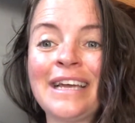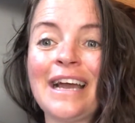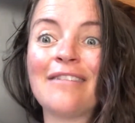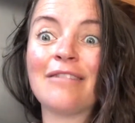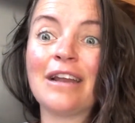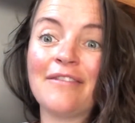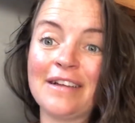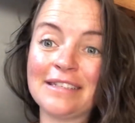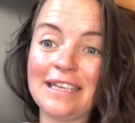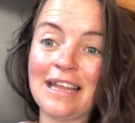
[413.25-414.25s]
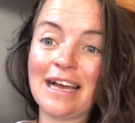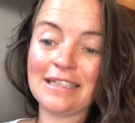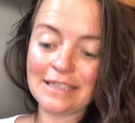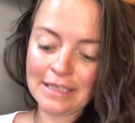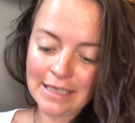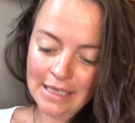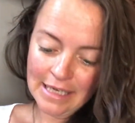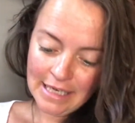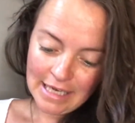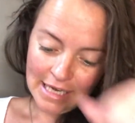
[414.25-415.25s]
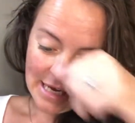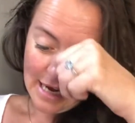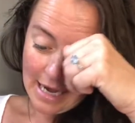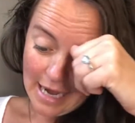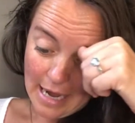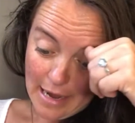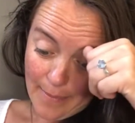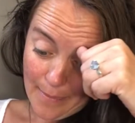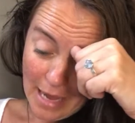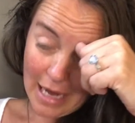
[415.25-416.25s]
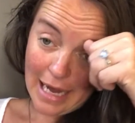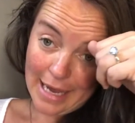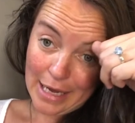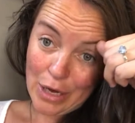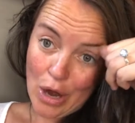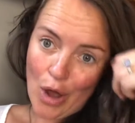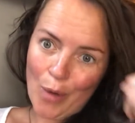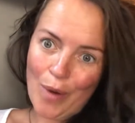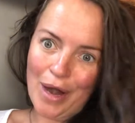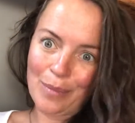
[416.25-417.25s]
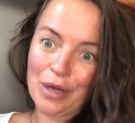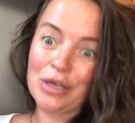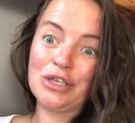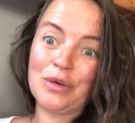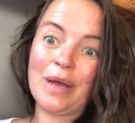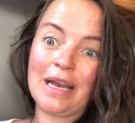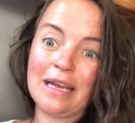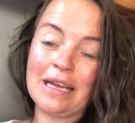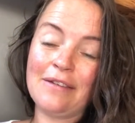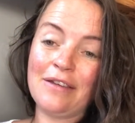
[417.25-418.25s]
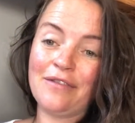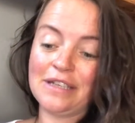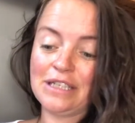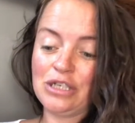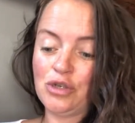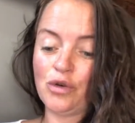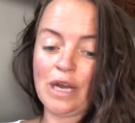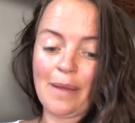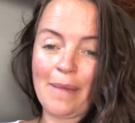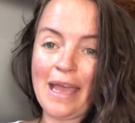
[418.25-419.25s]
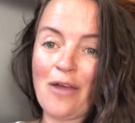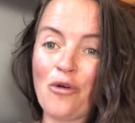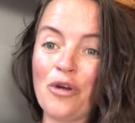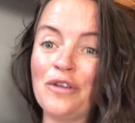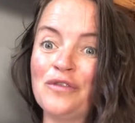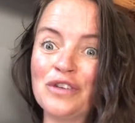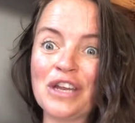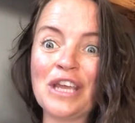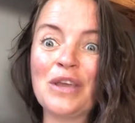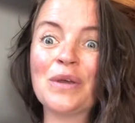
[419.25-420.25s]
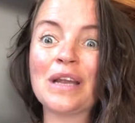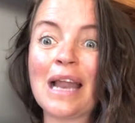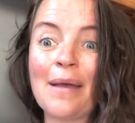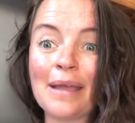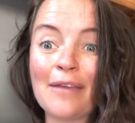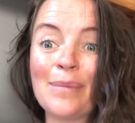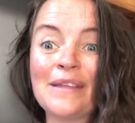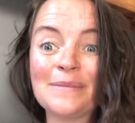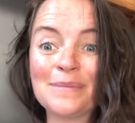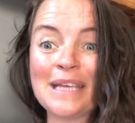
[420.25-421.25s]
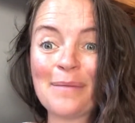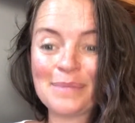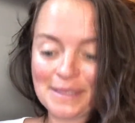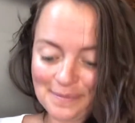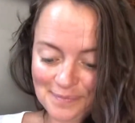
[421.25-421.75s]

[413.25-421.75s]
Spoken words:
I really fancy that. I'll let you know when I'm going to do it, and if you fancy joining me, or if you've done it, you can give me some tips.